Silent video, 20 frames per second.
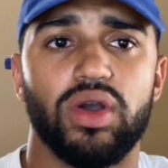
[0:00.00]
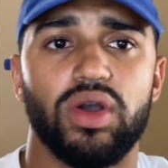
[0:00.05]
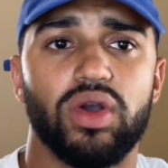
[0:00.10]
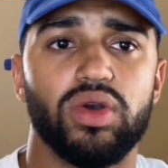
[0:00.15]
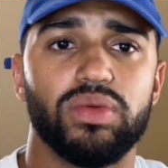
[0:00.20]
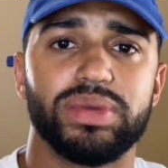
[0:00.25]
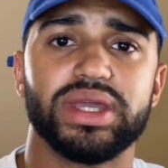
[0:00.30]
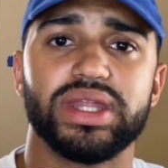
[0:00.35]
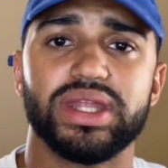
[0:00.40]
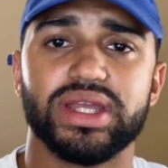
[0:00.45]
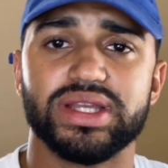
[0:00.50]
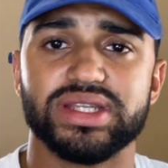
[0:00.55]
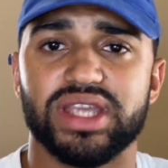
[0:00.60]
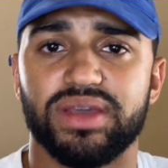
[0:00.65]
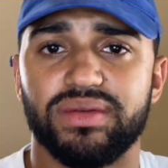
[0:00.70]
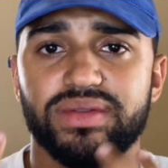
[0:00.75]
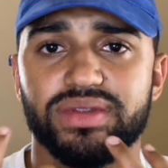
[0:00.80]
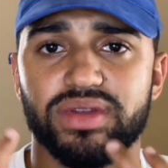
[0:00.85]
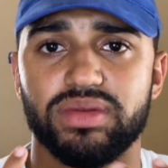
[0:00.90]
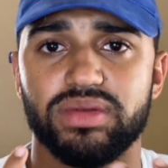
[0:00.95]
obedience,
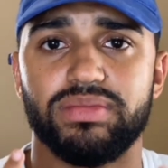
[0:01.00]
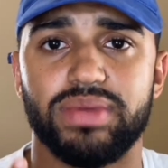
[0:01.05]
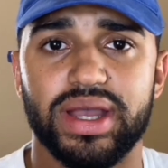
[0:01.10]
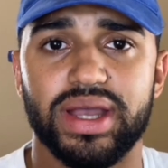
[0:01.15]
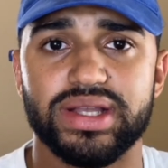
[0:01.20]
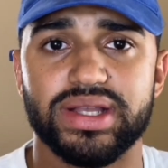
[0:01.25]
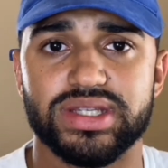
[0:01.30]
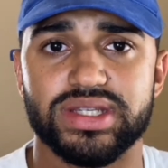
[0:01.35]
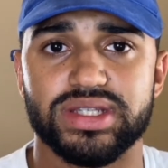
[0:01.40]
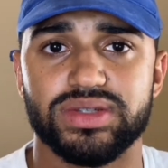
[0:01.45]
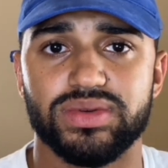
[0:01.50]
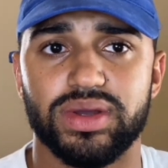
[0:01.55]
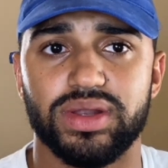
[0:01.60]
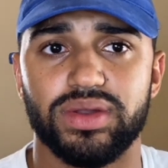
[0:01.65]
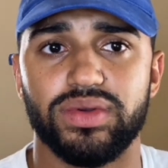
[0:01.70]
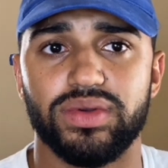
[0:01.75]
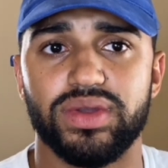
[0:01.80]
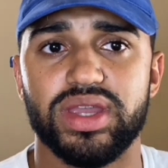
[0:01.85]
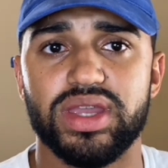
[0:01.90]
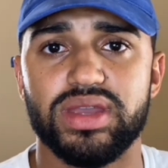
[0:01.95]
giving their best to
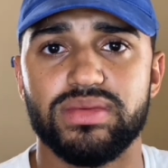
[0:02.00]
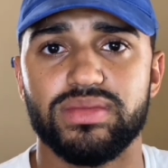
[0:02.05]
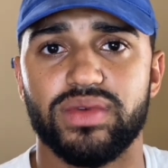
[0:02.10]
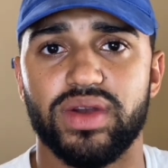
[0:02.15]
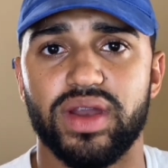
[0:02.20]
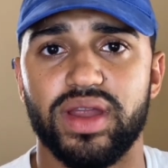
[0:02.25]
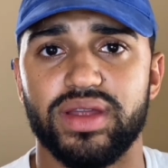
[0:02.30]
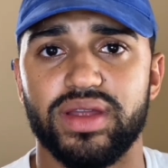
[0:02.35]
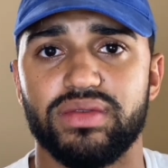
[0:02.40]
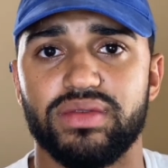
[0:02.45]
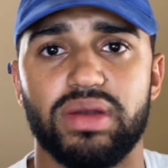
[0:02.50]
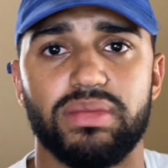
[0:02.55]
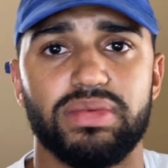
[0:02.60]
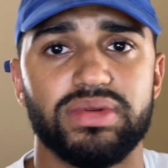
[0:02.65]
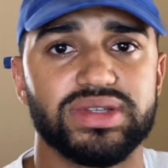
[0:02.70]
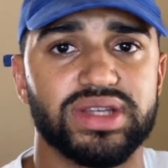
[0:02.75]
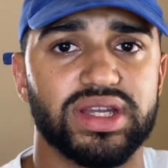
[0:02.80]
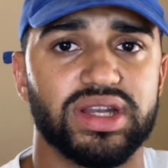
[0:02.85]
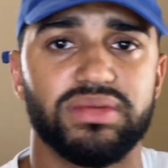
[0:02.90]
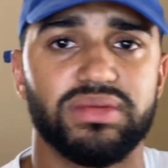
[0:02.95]
Elohim, right, and
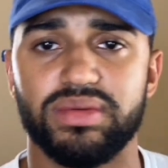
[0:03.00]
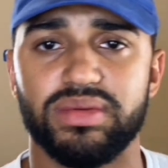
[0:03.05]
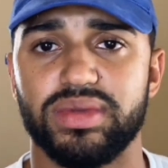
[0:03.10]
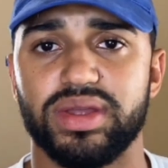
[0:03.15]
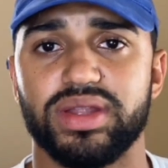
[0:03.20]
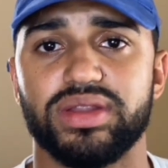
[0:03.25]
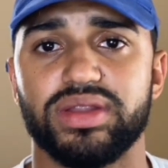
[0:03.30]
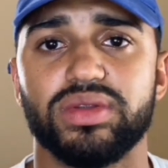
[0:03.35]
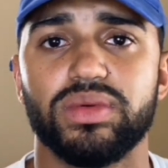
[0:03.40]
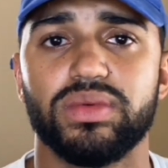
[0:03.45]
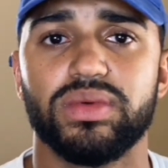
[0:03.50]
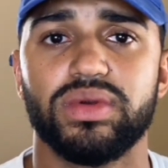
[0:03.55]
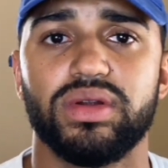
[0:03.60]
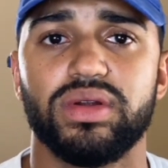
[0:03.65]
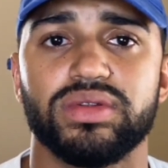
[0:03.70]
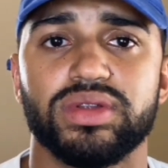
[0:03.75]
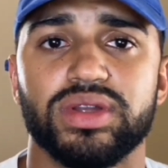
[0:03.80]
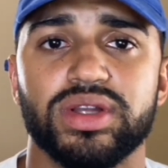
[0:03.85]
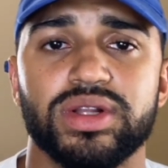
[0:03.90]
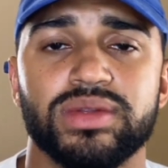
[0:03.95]
representing Him in the
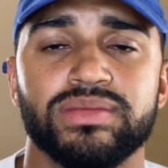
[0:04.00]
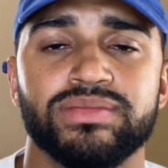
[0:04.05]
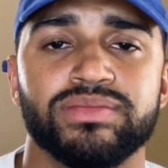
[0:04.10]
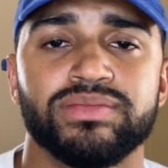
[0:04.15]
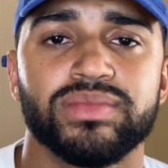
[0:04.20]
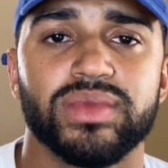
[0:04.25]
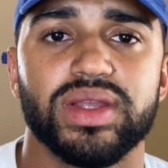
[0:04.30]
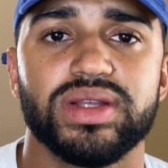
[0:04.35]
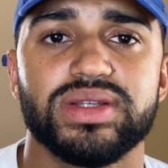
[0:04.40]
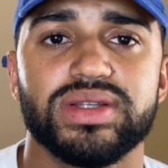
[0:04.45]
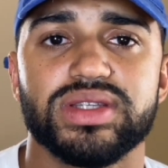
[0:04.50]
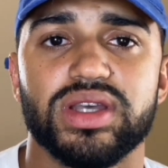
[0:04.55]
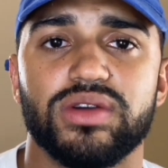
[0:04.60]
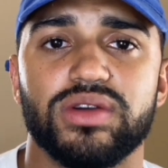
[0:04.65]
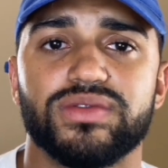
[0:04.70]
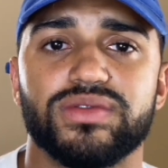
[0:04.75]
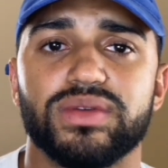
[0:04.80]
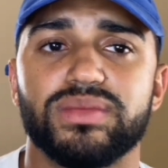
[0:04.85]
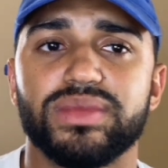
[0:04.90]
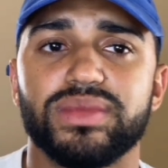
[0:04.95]
world. And so
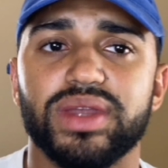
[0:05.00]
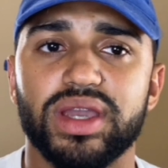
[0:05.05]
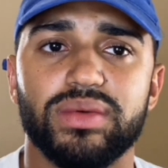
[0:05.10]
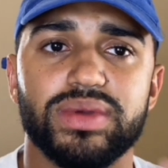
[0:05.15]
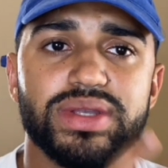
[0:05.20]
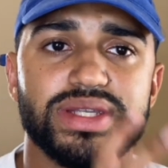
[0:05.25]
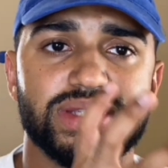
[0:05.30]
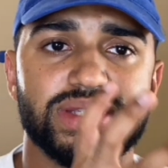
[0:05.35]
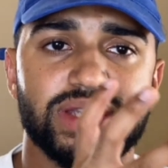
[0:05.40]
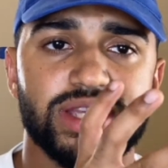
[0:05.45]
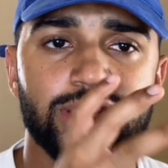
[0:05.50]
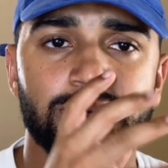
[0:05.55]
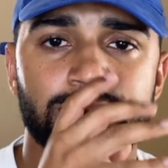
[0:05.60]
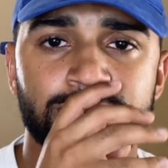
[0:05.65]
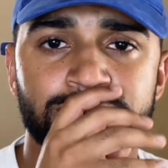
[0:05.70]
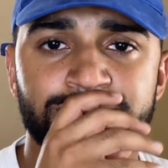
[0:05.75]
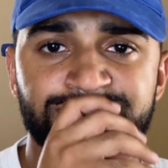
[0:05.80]
from there we see